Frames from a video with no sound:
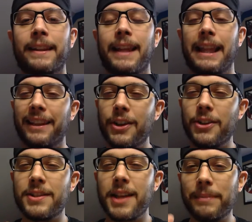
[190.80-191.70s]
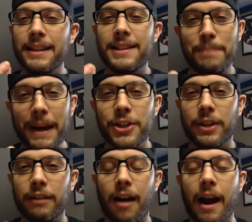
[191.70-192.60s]
that little something special
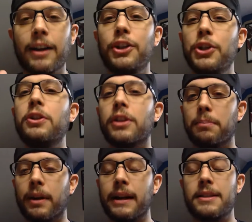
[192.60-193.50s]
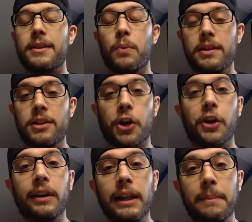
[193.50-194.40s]
that Ryan Coogler brings was
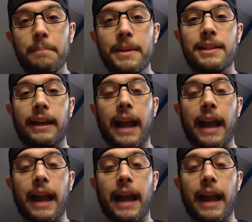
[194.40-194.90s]
certainly missing,